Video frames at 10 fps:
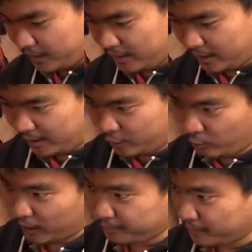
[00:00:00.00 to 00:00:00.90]
it's
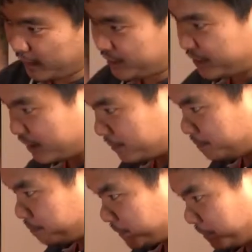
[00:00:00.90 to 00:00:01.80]
what makes
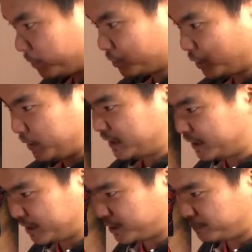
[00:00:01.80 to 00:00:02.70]

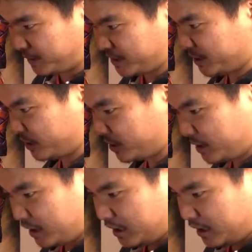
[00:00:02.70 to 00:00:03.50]
these pieces